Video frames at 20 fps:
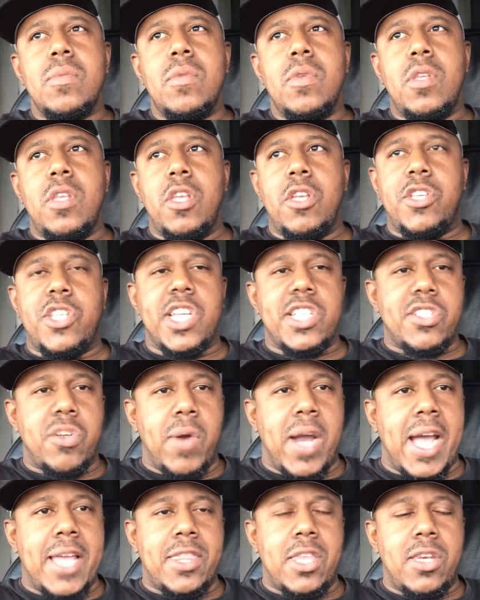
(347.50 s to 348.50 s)
you're just going
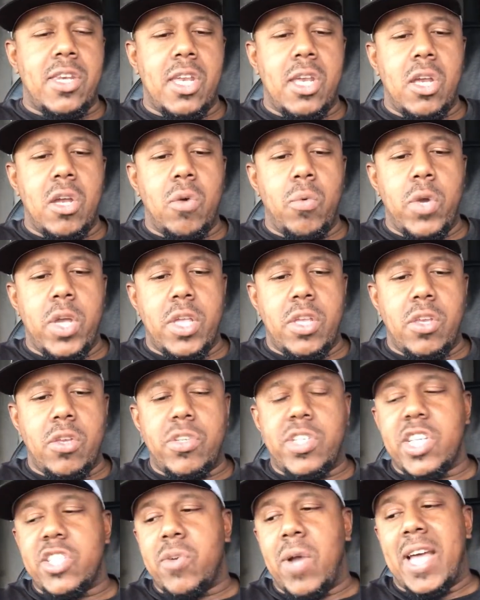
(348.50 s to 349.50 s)
to have to deal
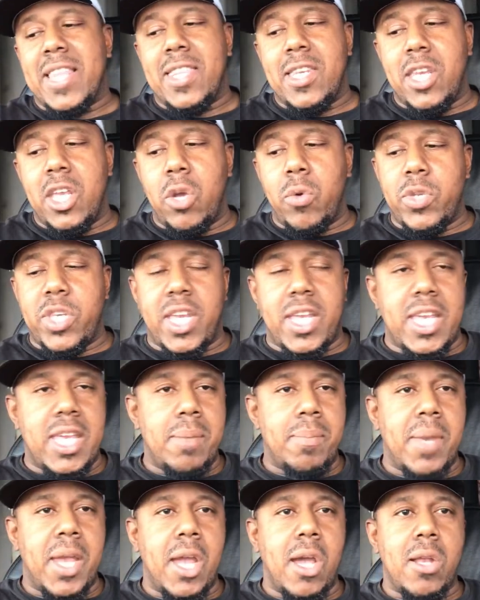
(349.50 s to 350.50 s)
with the
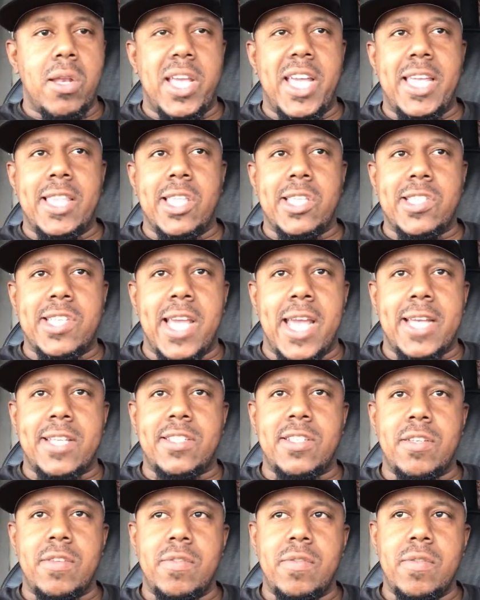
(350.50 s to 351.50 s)
email or either text.
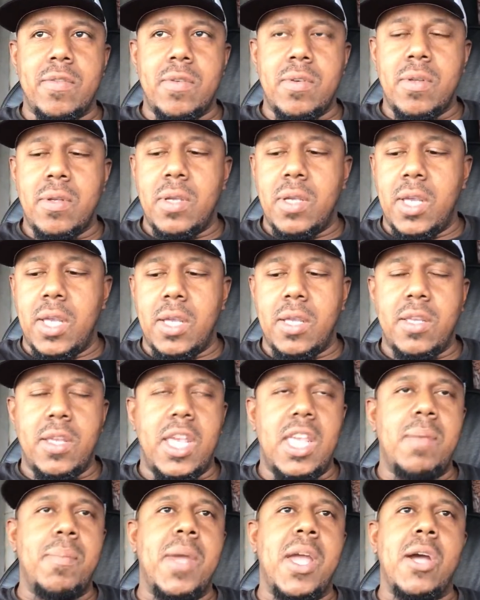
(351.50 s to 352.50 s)

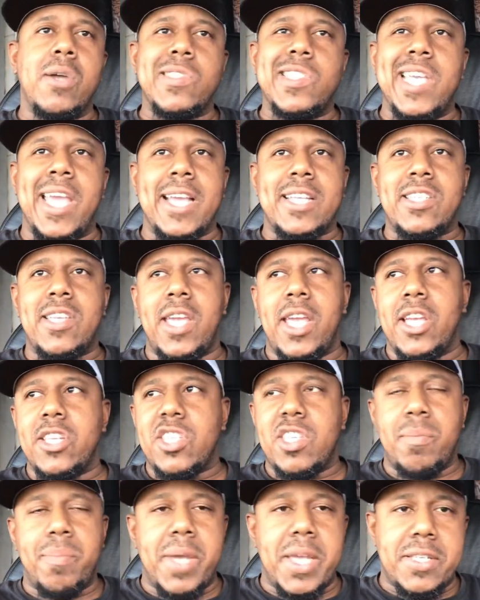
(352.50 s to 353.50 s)
Email, text, and
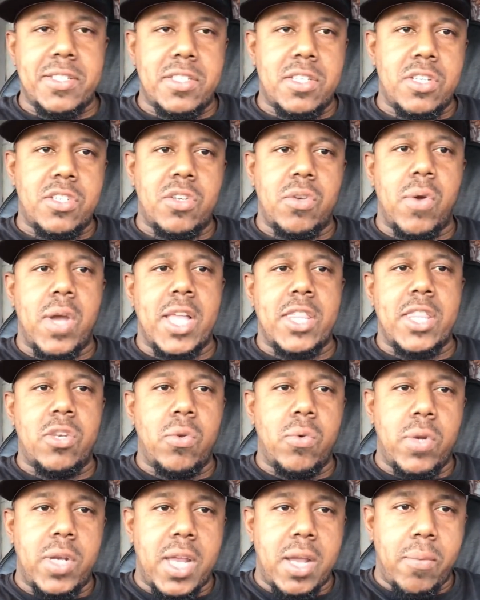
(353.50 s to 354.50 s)
instant messages. You're going to have to
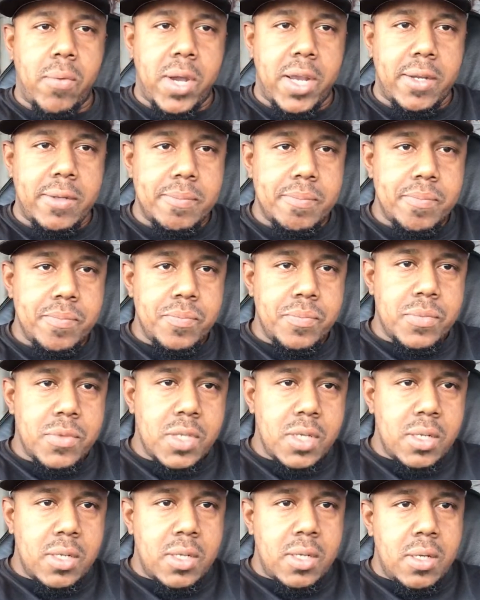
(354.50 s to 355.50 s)
do it that way.
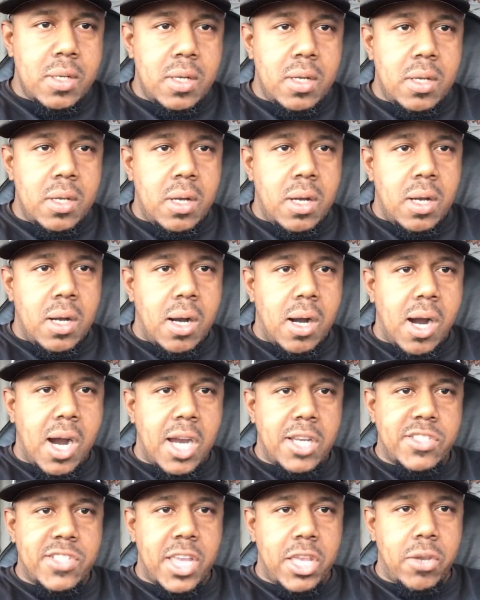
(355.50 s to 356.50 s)
All
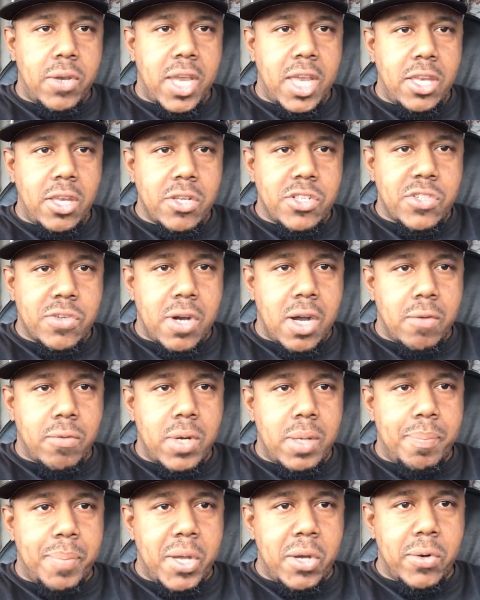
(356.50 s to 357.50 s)
right, so you're getting your truck
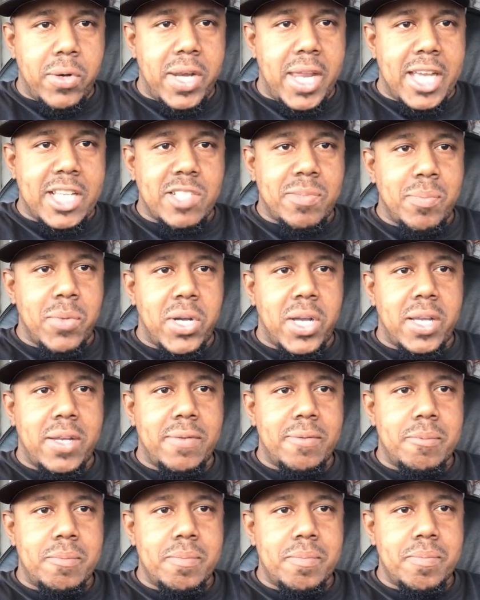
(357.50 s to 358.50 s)
rebuilt next month.
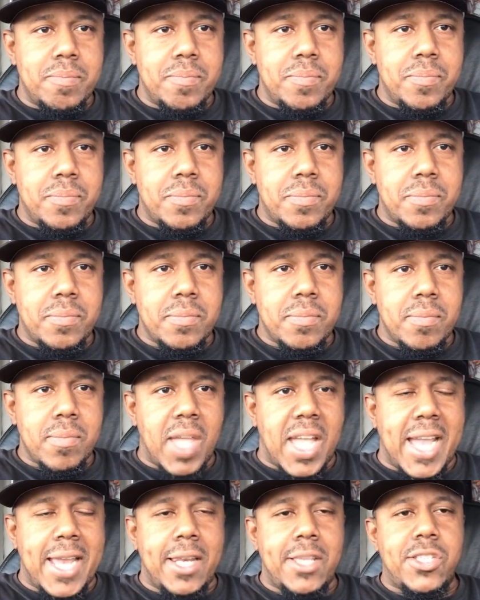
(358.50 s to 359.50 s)

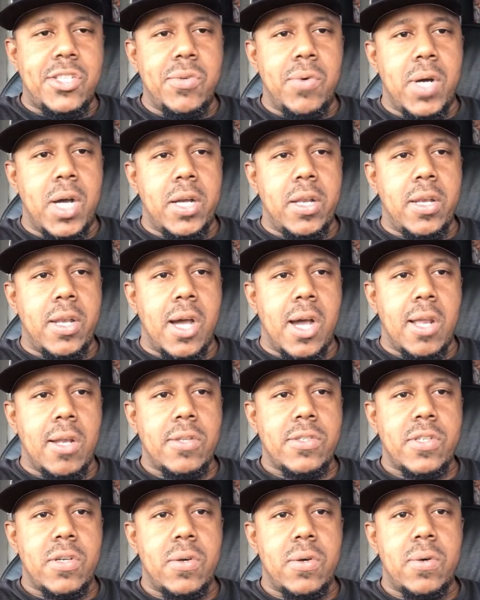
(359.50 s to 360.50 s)

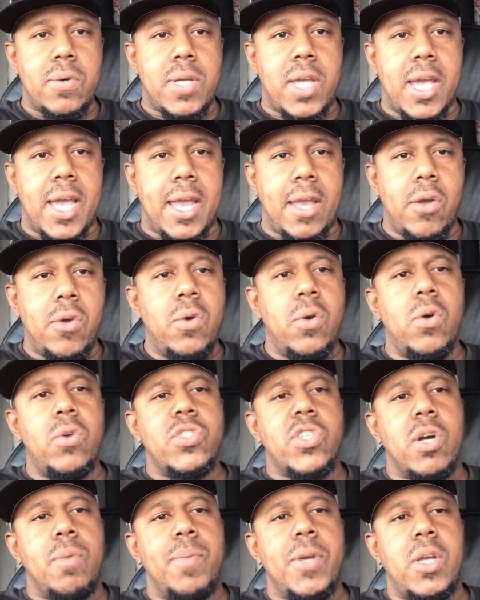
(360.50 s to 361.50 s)
$8,200. Okay. Who's
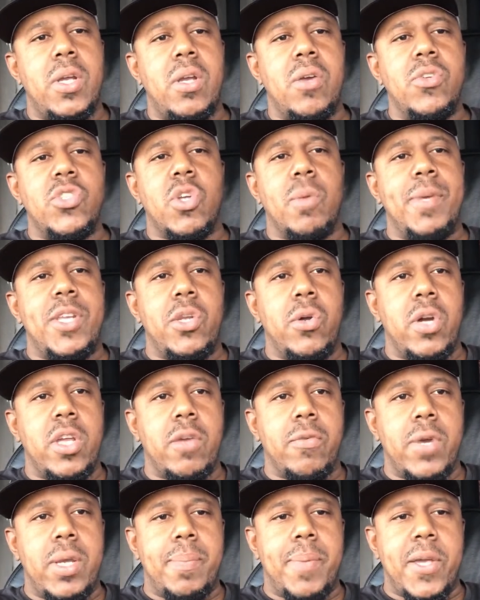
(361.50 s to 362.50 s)
gonna be doing
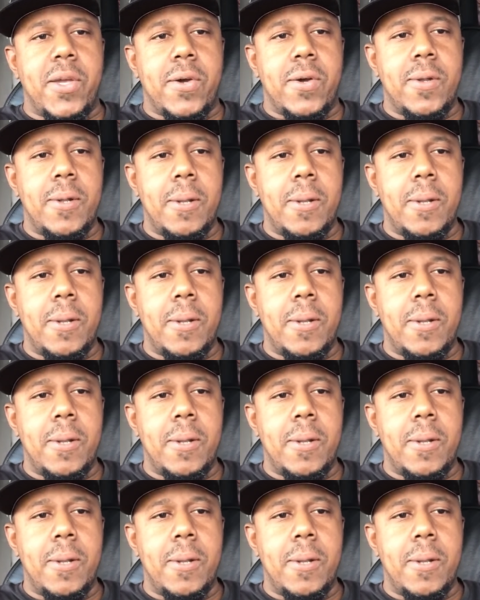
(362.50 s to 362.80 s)
your rebuild?